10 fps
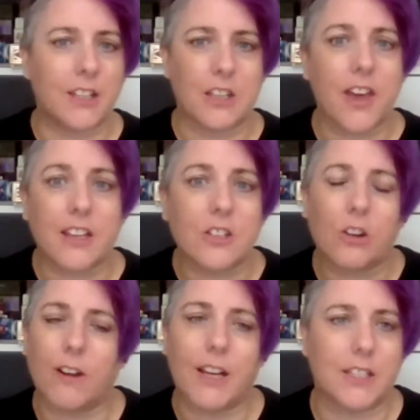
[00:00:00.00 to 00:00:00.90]
So that's a
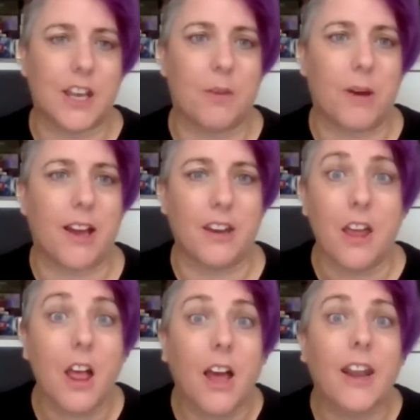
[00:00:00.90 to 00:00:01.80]
great tip, and
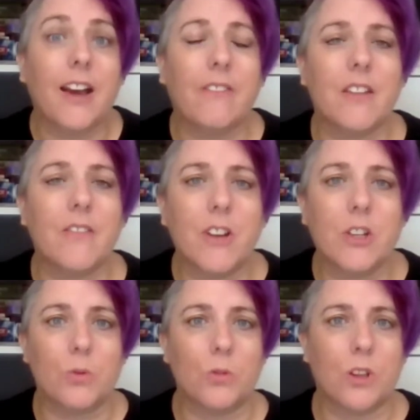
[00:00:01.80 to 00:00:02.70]
having it
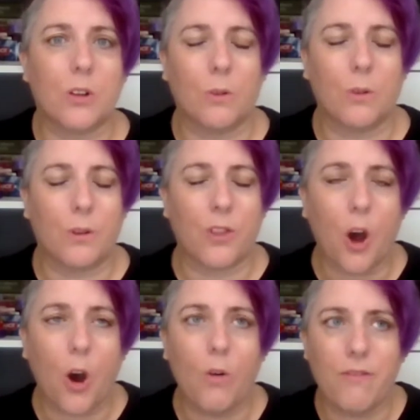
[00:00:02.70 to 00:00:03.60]
visual so the
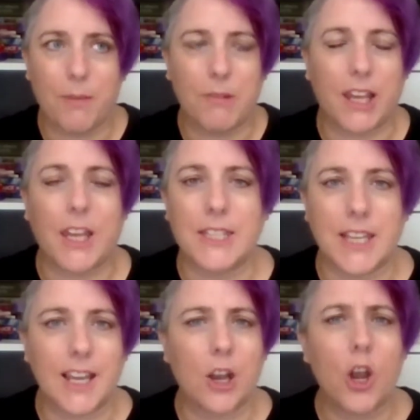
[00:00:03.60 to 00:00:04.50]
whole family can
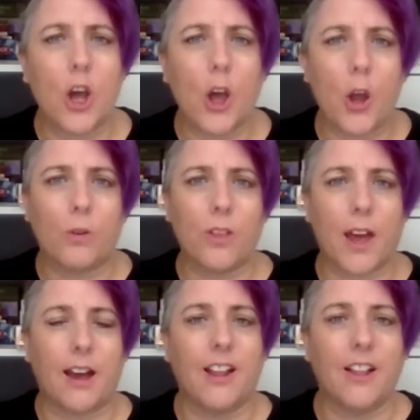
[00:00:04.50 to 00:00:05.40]
see and know
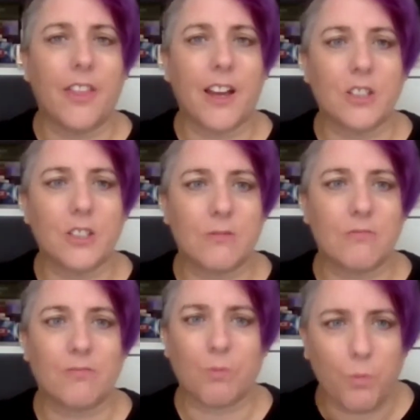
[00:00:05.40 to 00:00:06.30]
that that's
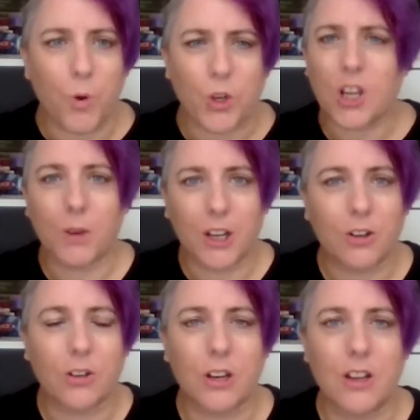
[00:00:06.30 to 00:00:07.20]
what's going
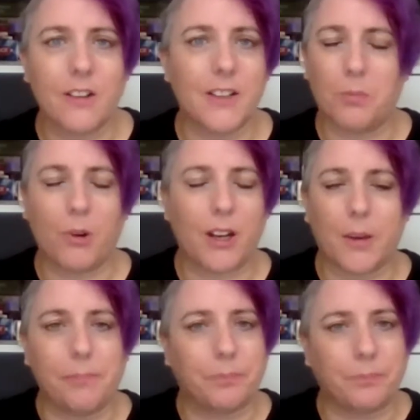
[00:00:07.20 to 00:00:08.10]
on is brilliant.